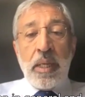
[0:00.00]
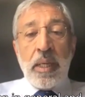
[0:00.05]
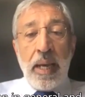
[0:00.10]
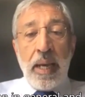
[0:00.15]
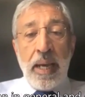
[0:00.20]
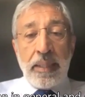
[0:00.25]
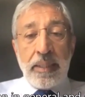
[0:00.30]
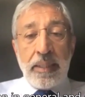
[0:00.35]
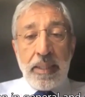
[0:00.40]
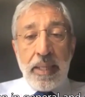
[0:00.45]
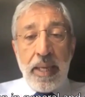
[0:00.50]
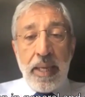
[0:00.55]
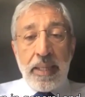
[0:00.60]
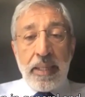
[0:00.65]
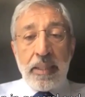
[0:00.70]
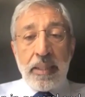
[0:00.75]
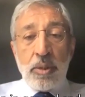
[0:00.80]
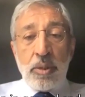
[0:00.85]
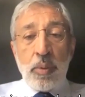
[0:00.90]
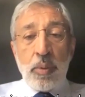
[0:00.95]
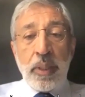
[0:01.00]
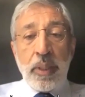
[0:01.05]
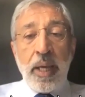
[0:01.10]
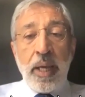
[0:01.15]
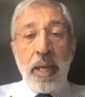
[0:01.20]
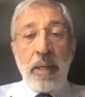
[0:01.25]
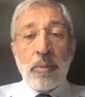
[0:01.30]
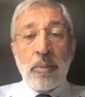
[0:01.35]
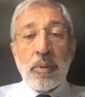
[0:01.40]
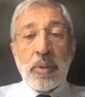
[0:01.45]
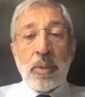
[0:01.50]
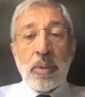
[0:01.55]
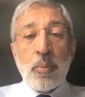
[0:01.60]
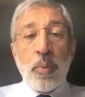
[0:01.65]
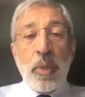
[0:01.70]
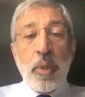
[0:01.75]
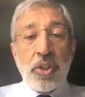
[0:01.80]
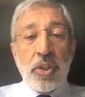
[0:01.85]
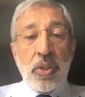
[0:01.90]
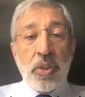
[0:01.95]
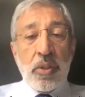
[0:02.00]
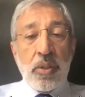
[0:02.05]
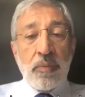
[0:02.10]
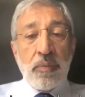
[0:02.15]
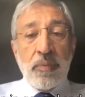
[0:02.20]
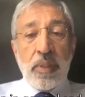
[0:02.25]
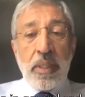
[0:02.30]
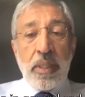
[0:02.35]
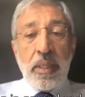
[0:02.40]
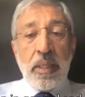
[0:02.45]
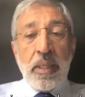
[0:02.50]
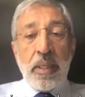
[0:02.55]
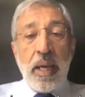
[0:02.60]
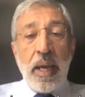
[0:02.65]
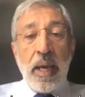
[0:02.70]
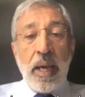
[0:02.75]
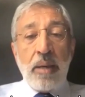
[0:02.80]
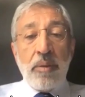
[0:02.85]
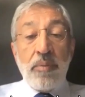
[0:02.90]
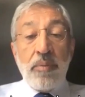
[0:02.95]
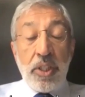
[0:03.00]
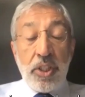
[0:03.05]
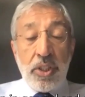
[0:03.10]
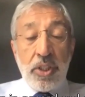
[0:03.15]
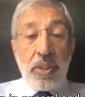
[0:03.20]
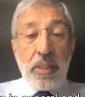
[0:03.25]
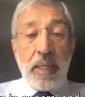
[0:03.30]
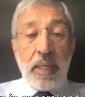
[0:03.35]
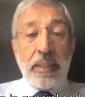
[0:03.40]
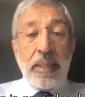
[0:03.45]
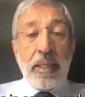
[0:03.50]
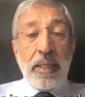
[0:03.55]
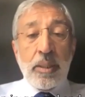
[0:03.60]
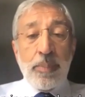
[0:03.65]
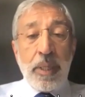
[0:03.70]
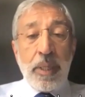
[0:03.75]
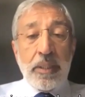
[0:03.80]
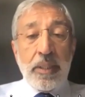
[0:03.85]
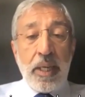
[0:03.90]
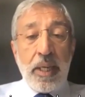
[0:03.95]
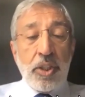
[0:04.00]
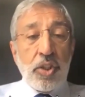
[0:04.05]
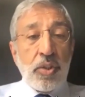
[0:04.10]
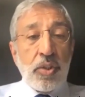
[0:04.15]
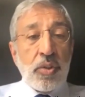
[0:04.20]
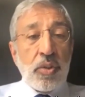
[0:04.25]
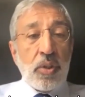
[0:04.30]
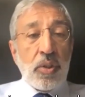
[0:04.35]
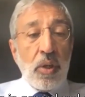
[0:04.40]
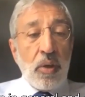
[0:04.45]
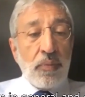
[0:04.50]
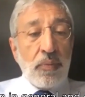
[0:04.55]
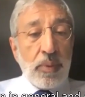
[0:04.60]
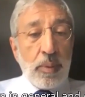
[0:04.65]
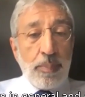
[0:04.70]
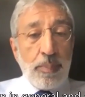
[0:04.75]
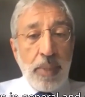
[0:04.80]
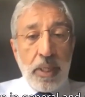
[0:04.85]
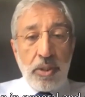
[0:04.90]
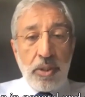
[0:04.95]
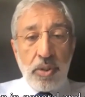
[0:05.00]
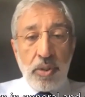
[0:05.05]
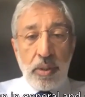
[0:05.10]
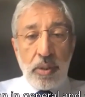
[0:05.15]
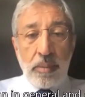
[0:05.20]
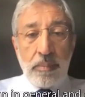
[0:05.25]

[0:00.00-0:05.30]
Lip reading: and take into account the wishes and expectations of the patient.